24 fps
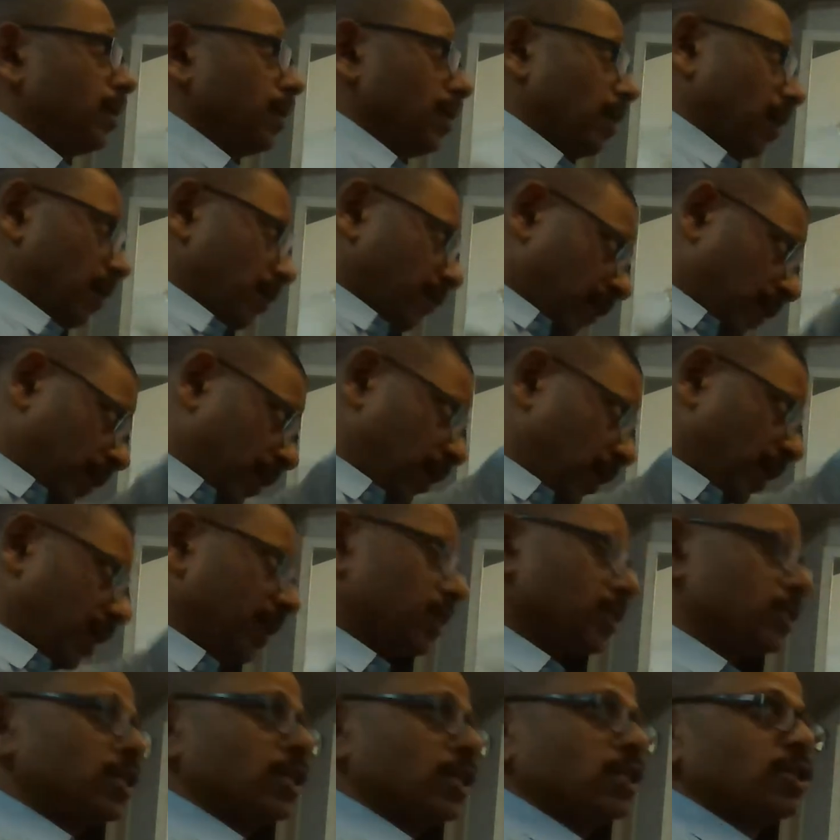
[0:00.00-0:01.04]
If I take the
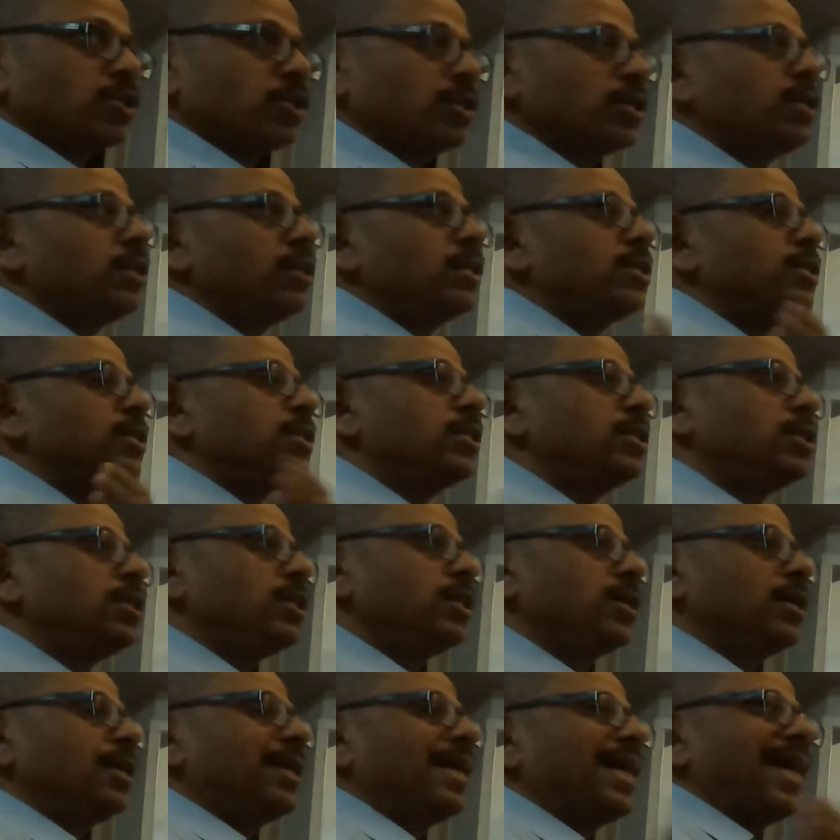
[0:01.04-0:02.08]
section, it is in the
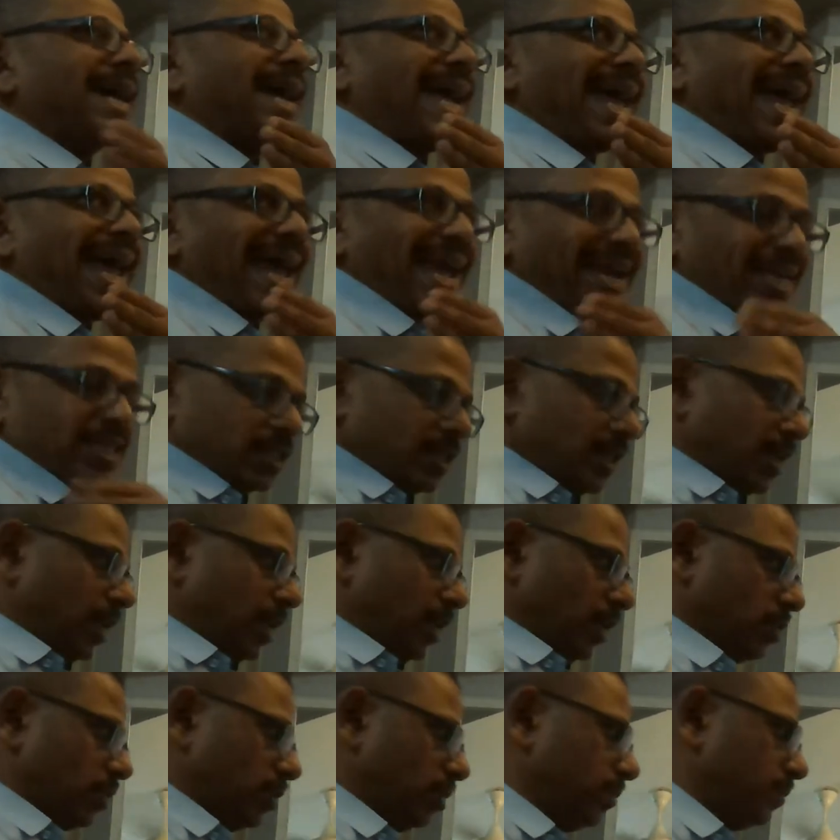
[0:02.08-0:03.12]
X
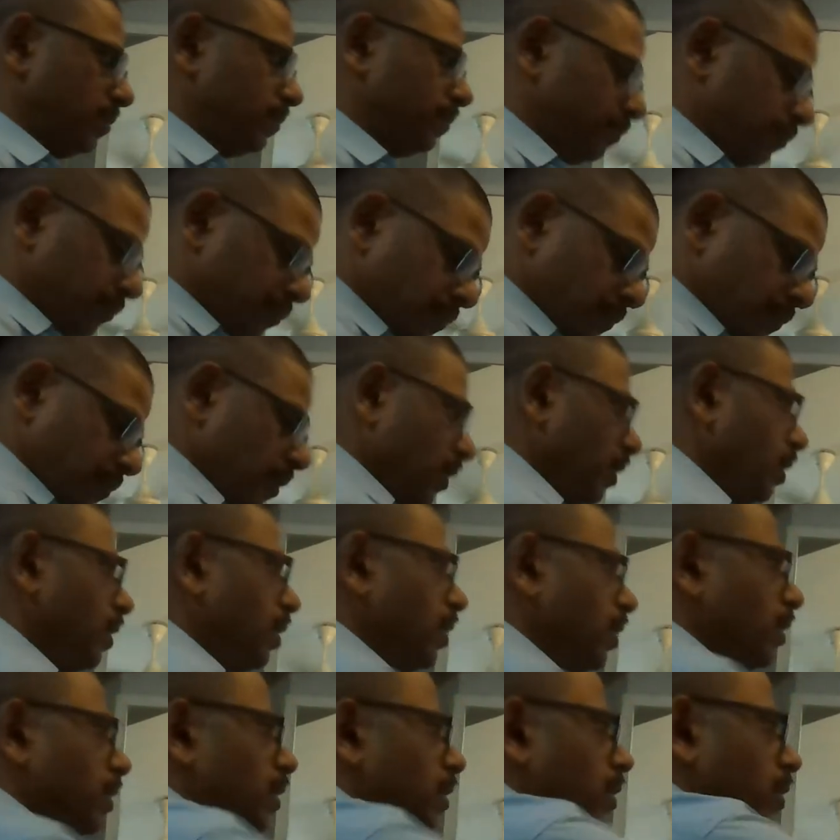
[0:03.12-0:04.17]
direction.
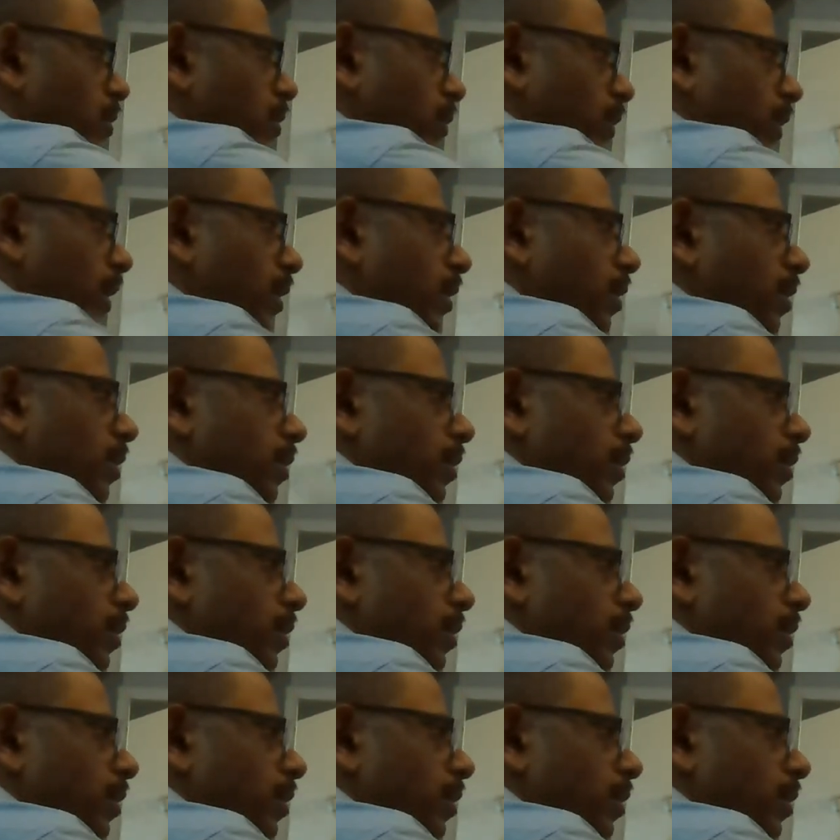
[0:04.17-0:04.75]
Okay.